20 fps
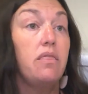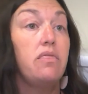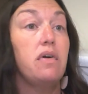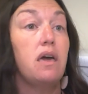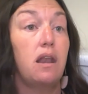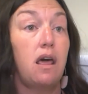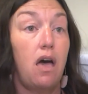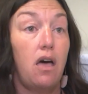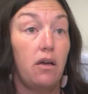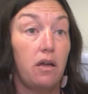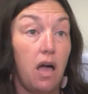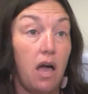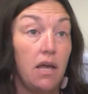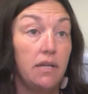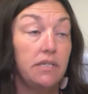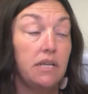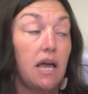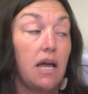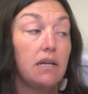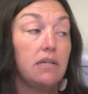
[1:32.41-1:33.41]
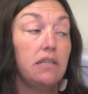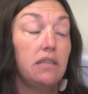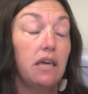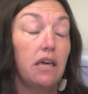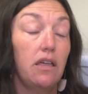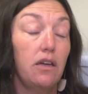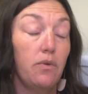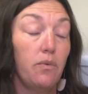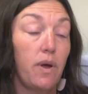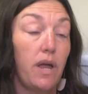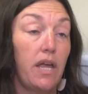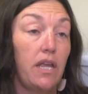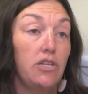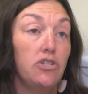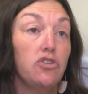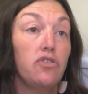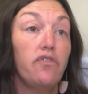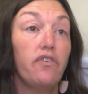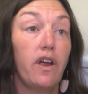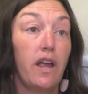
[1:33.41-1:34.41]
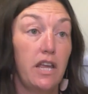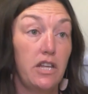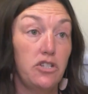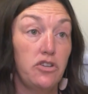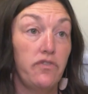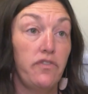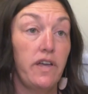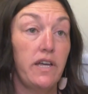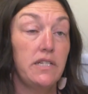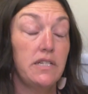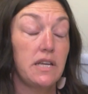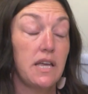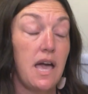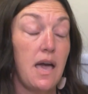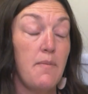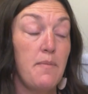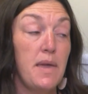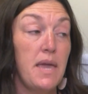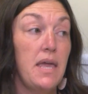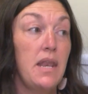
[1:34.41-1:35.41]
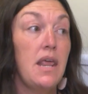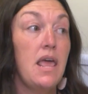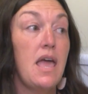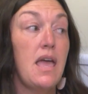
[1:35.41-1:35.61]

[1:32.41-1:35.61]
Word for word: then I'll contact, they'll arrange for Angel Flight to come in,